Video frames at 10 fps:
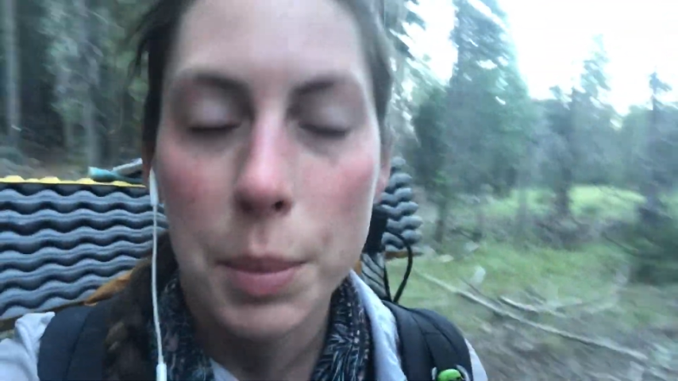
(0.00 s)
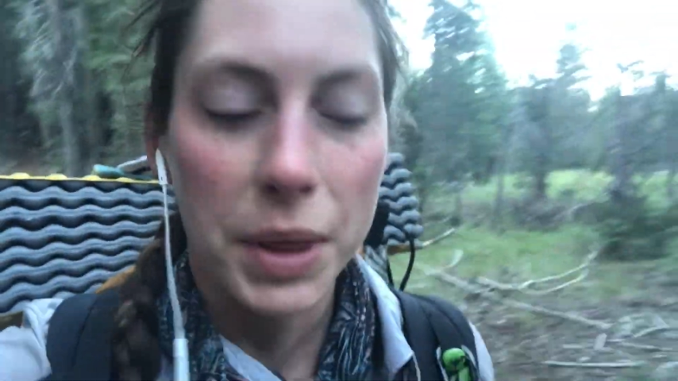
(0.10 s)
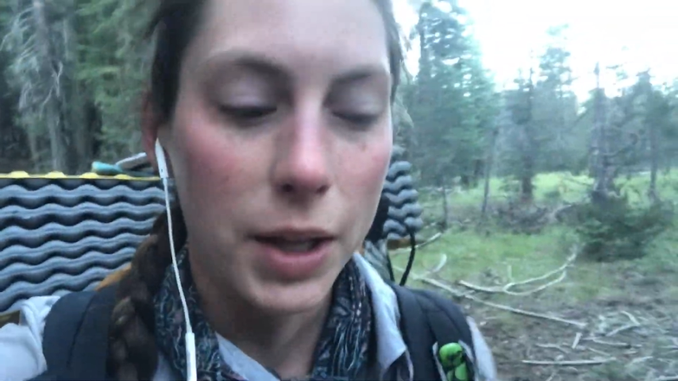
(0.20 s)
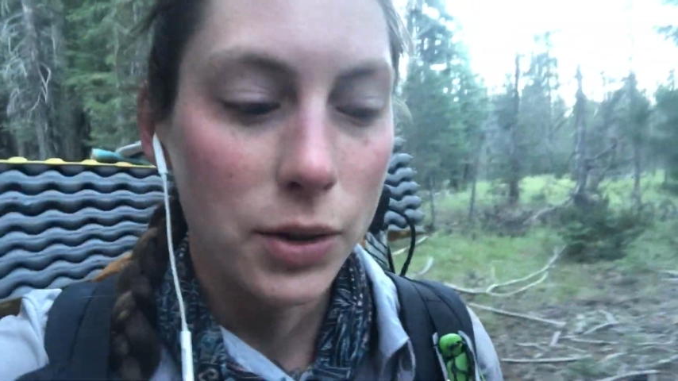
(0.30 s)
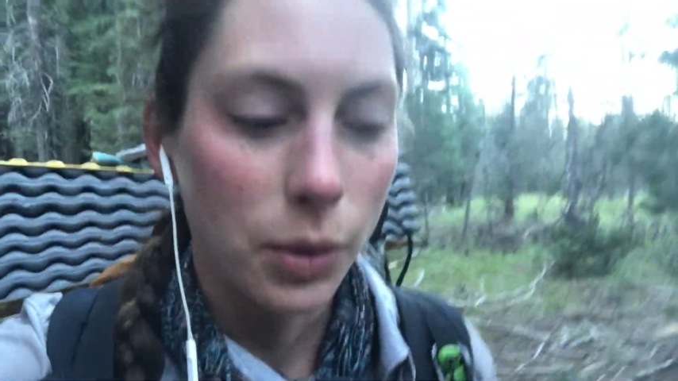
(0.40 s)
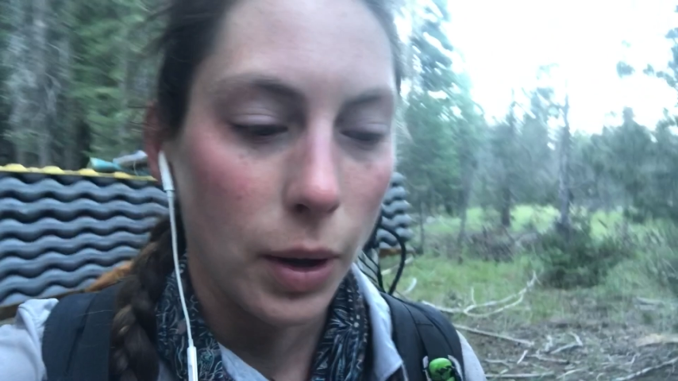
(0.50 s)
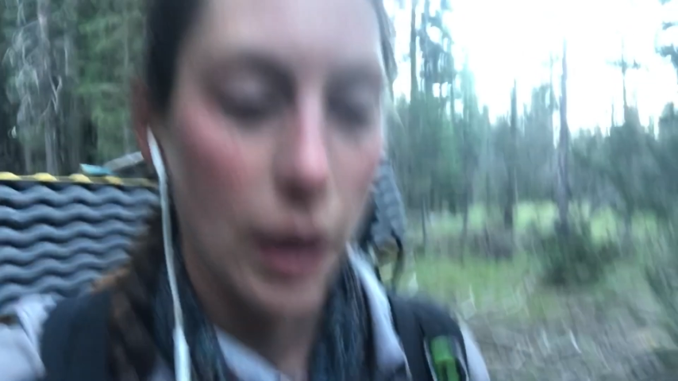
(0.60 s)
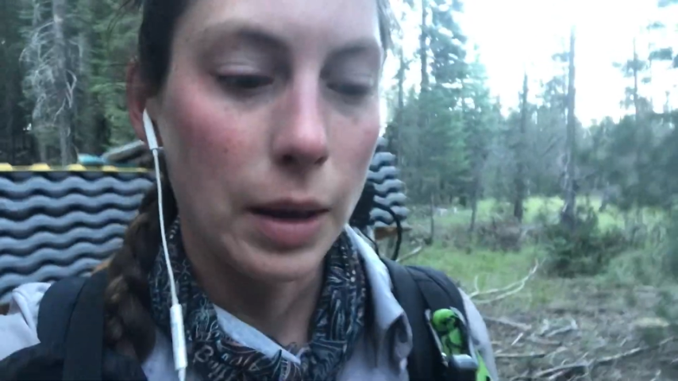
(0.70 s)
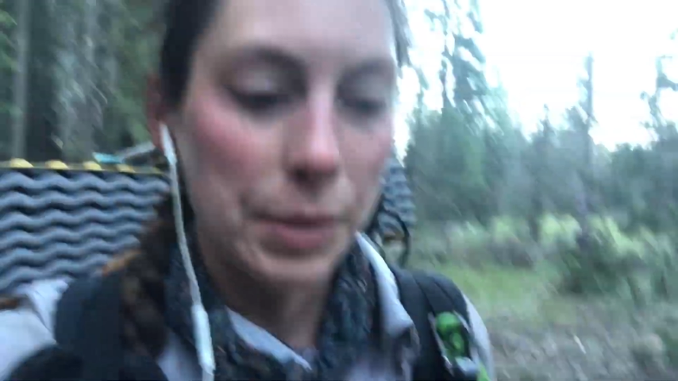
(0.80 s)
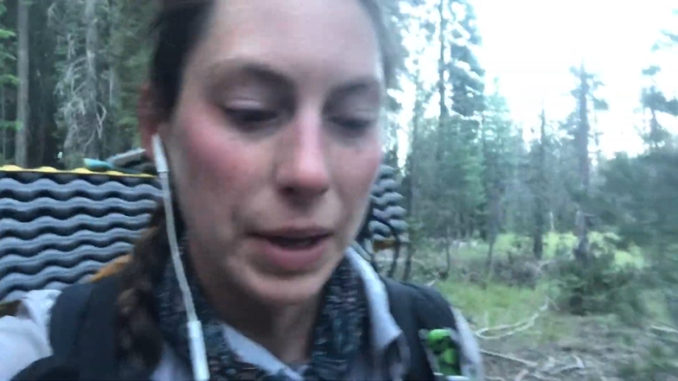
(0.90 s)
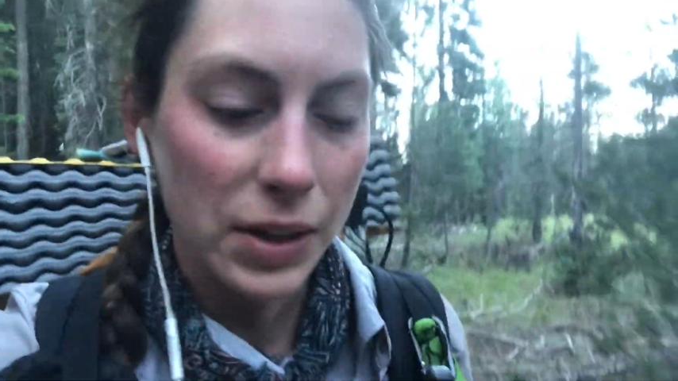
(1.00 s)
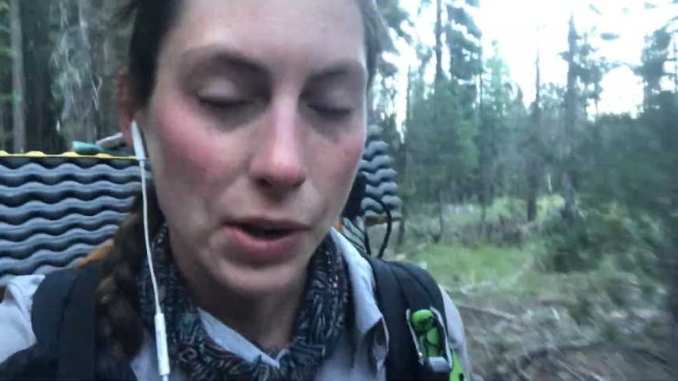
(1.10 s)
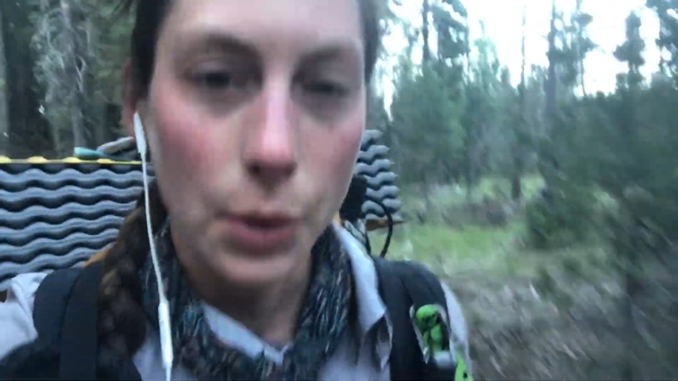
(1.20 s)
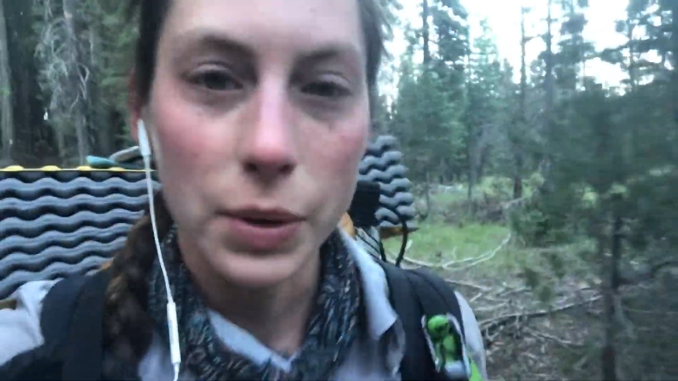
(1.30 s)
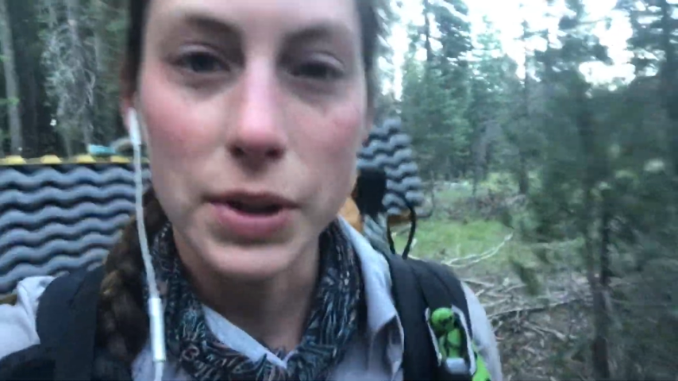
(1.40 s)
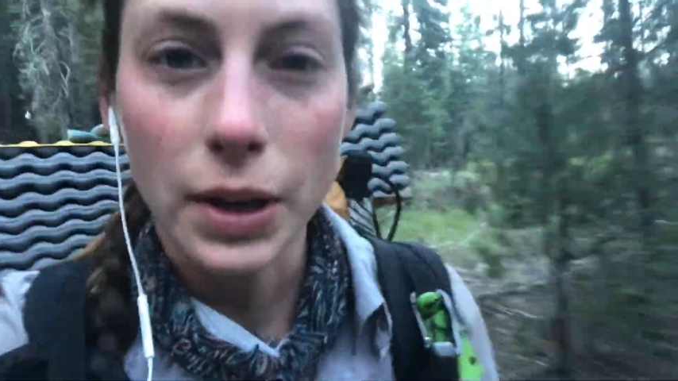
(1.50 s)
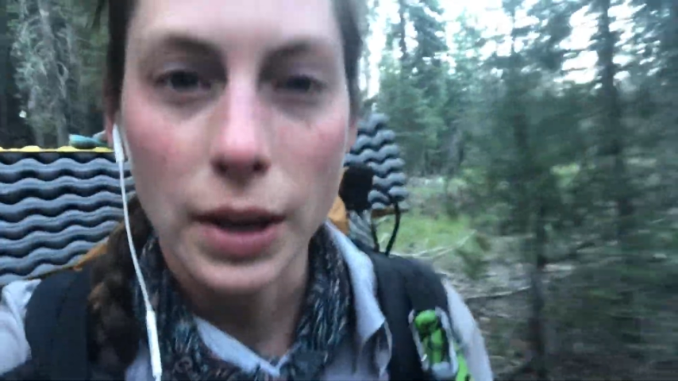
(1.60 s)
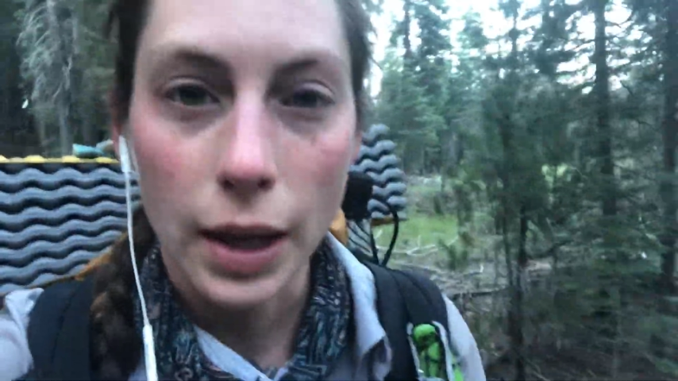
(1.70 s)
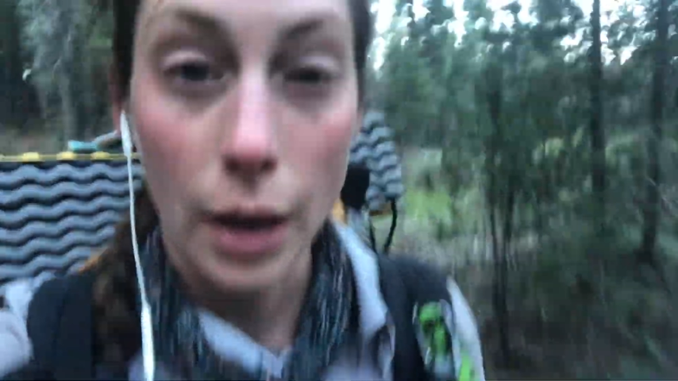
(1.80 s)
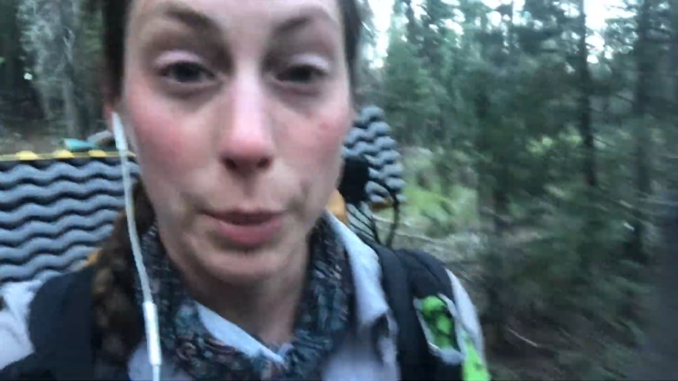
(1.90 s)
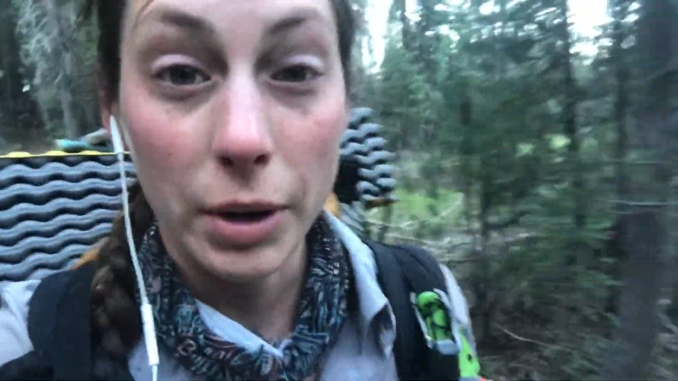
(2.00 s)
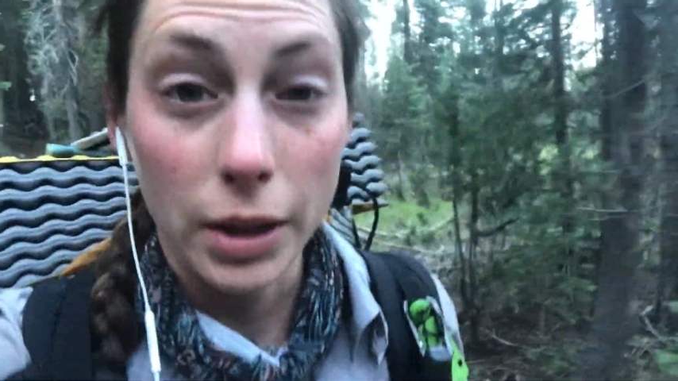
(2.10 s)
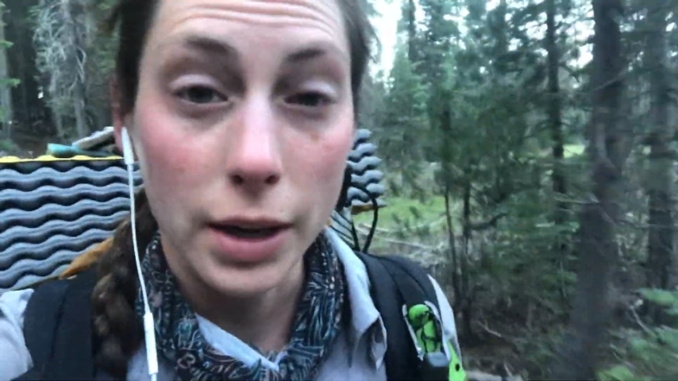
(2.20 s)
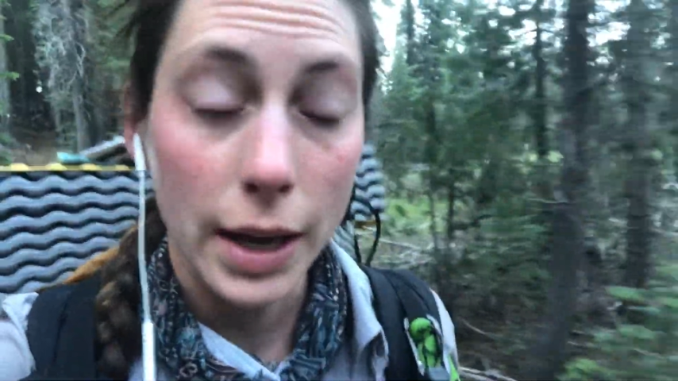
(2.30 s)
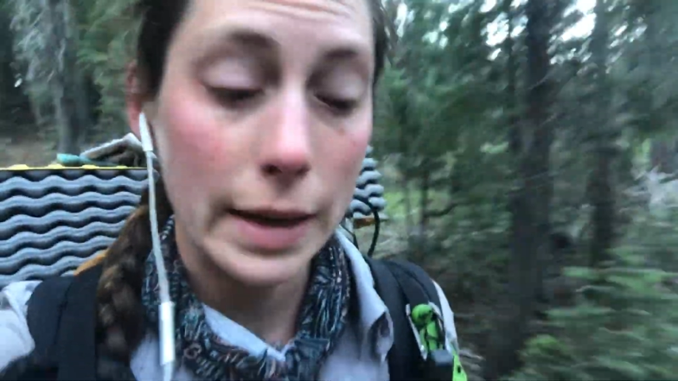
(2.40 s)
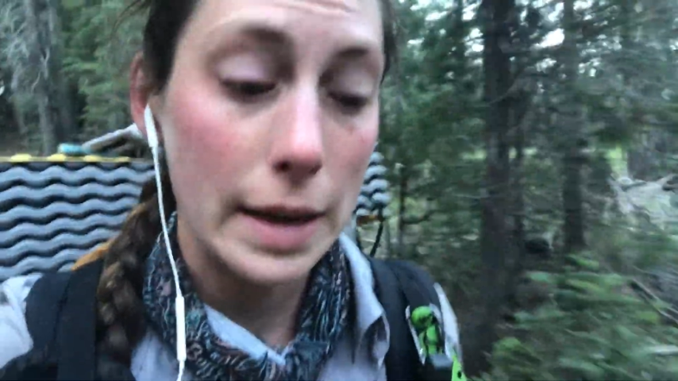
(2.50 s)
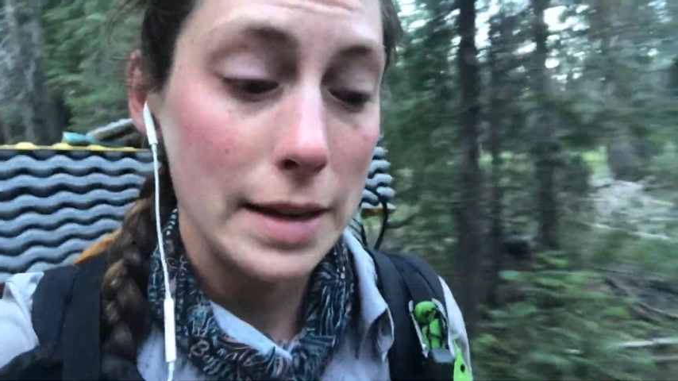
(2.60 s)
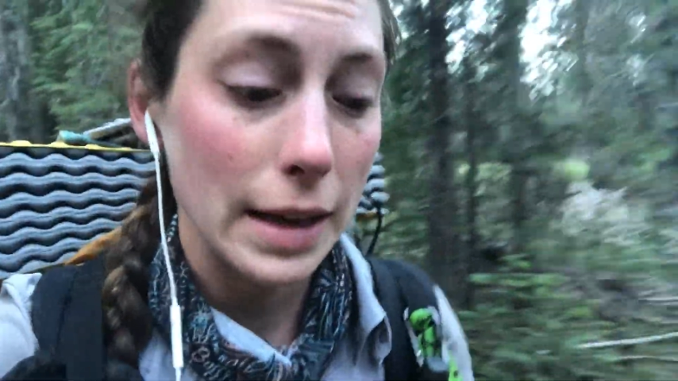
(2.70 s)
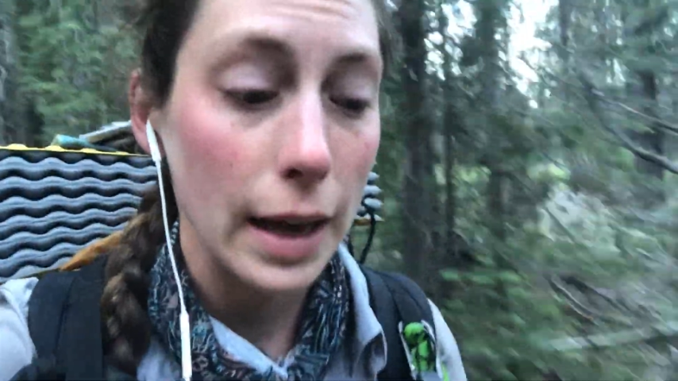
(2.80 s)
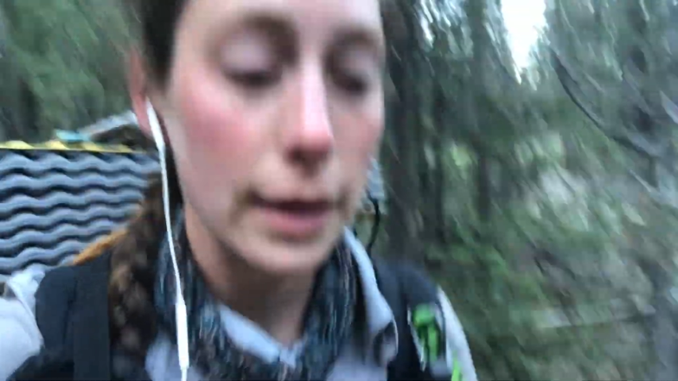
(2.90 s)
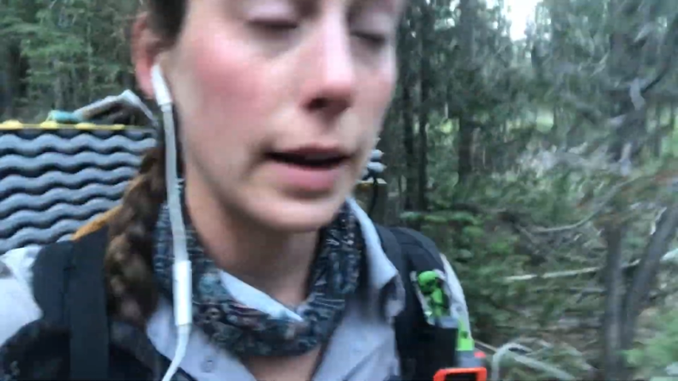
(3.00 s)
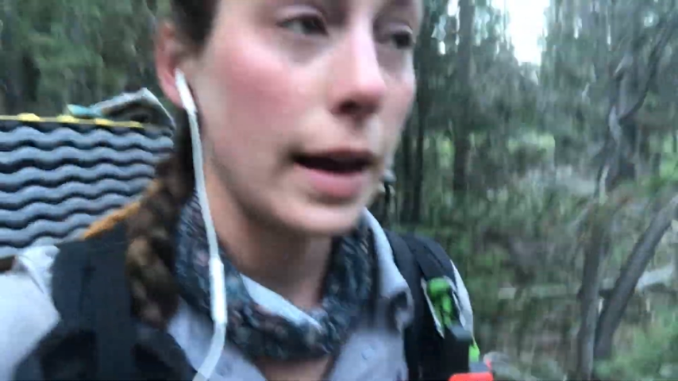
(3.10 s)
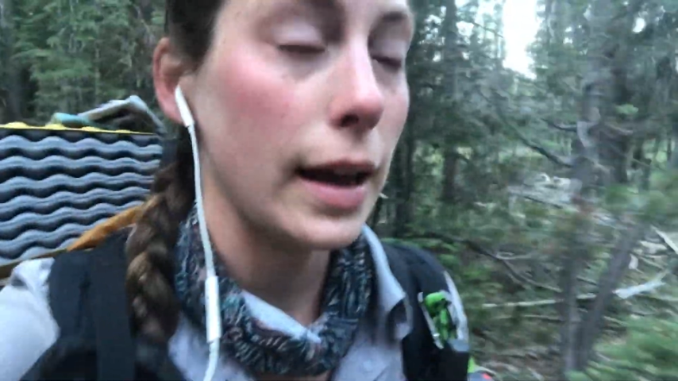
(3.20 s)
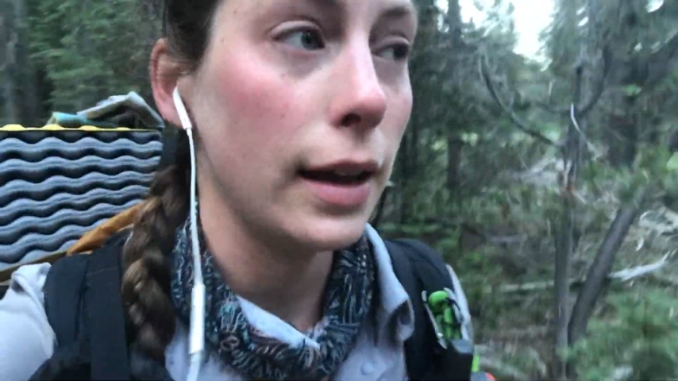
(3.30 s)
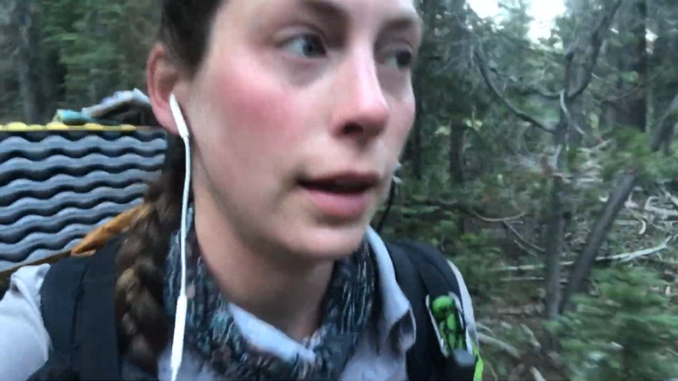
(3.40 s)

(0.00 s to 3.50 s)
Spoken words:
that's okay because I know it's going to get up into the 90s again today.